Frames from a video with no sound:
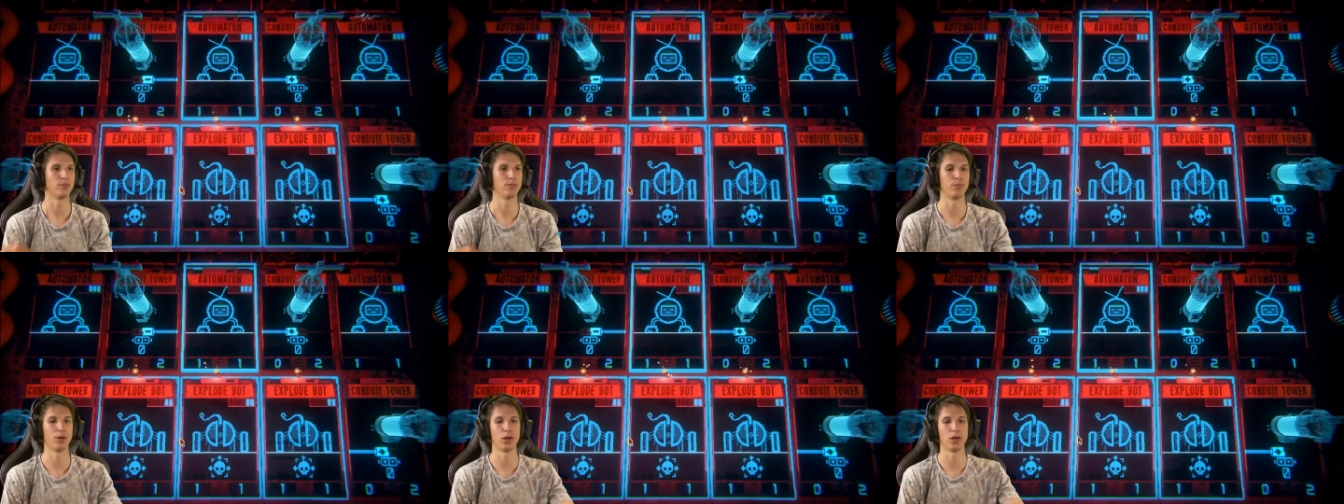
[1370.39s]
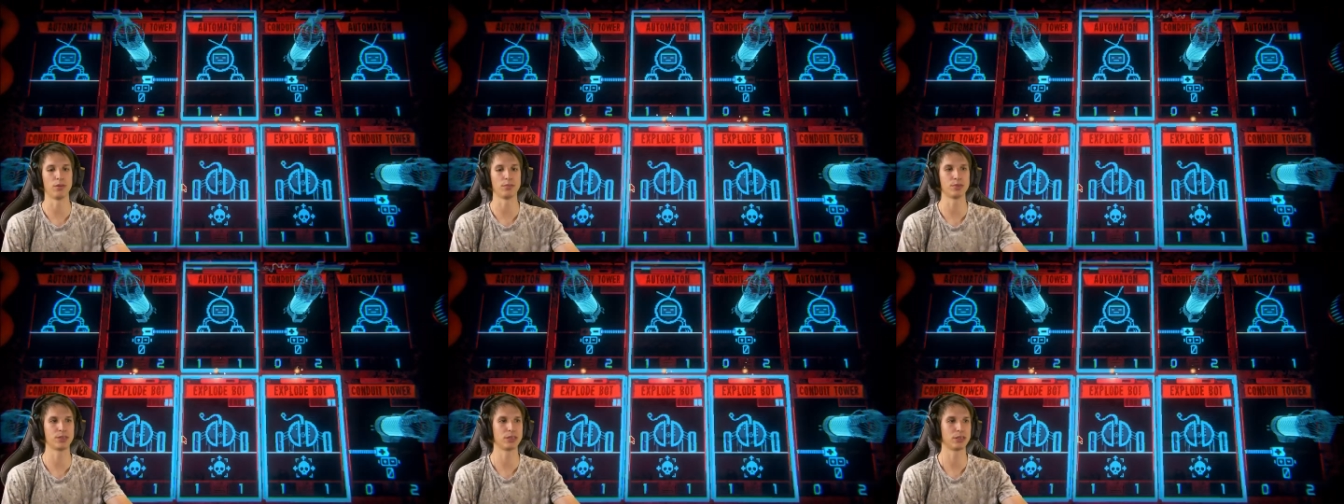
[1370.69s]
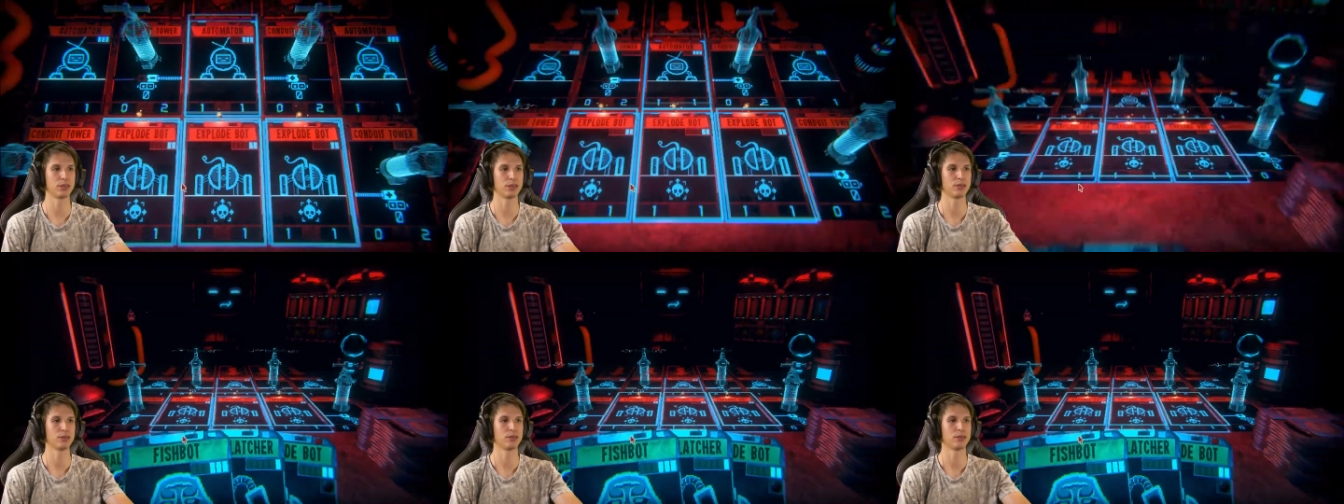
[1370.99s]

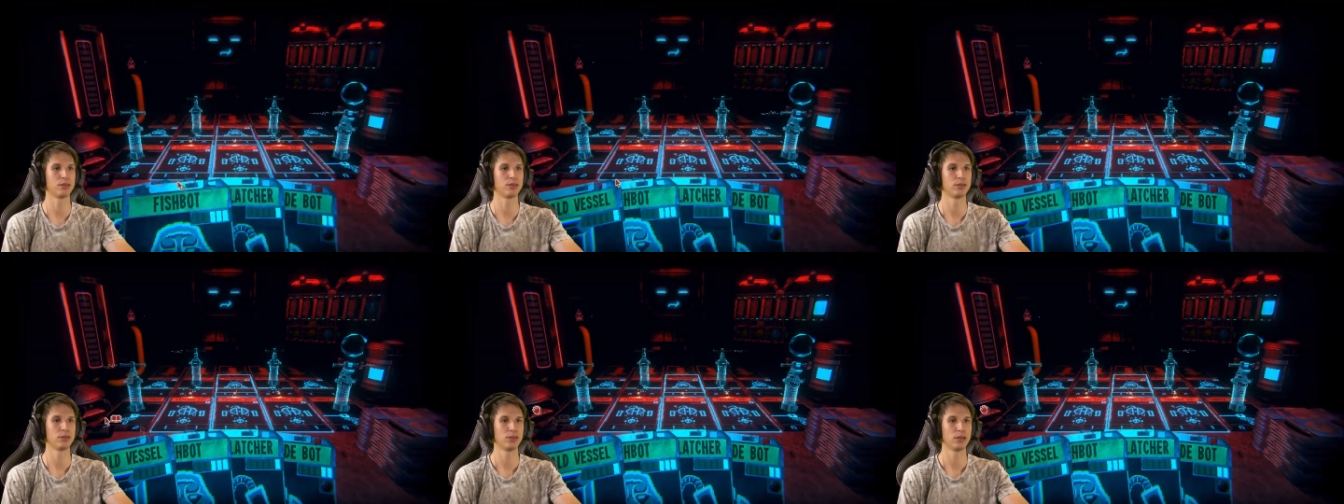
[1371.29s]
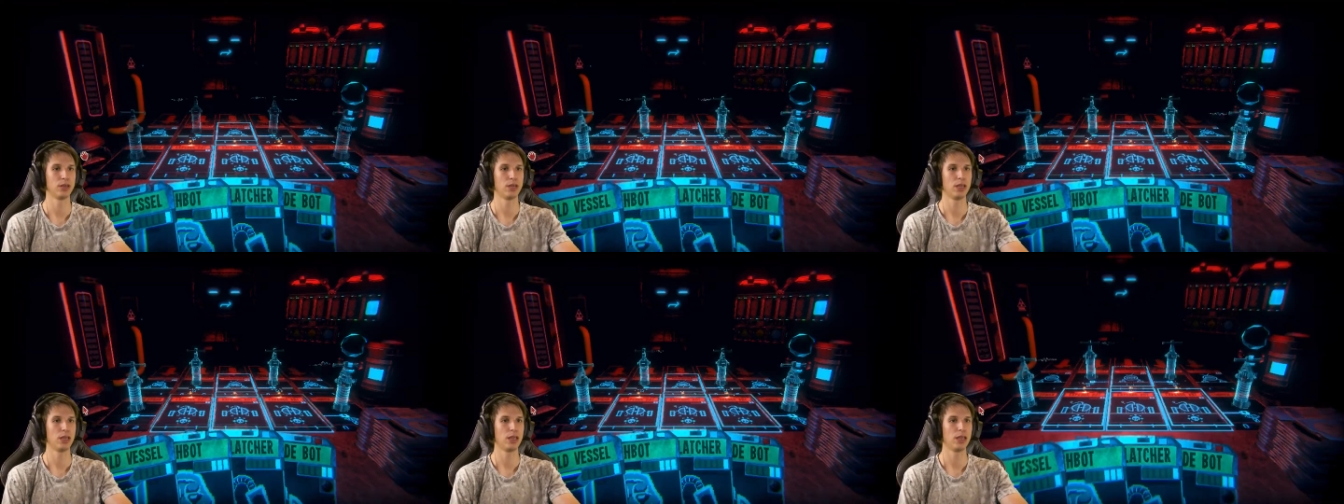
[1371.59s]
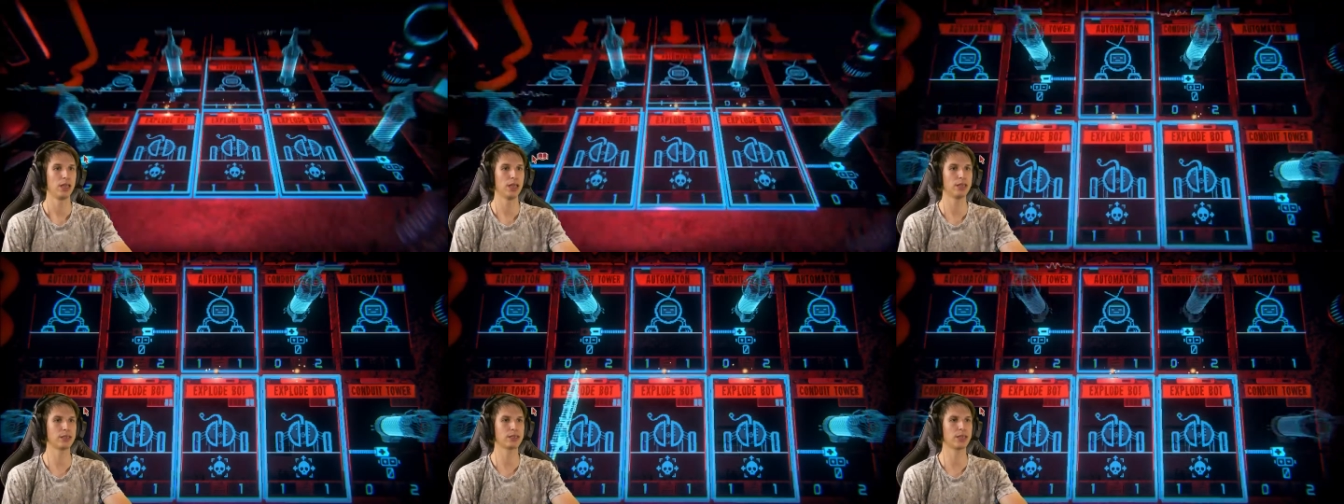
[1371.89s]
Bombs.
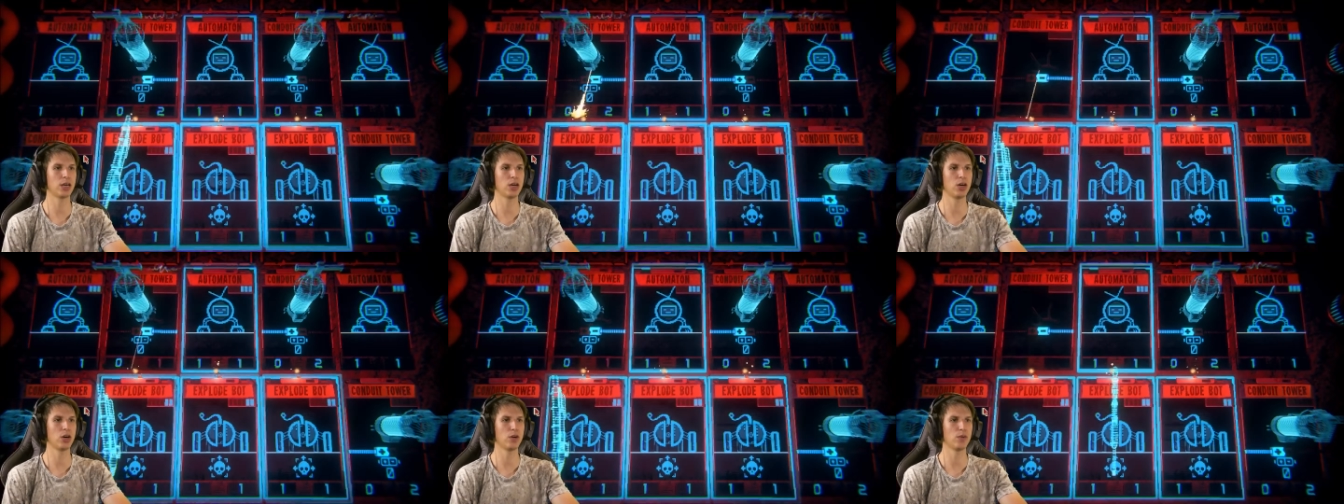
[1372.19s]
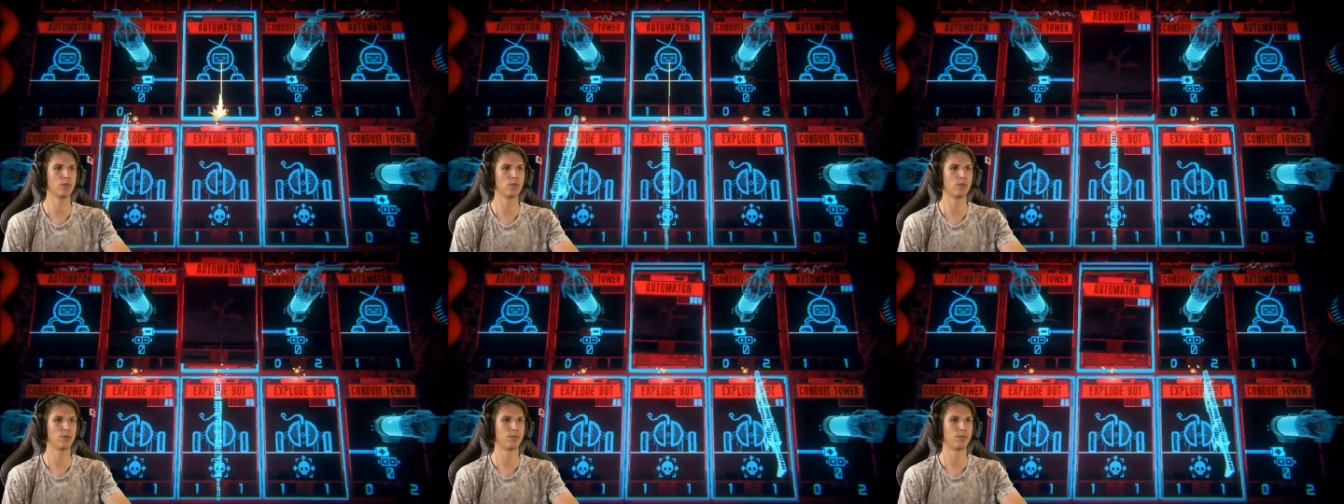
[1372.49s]
Let's go!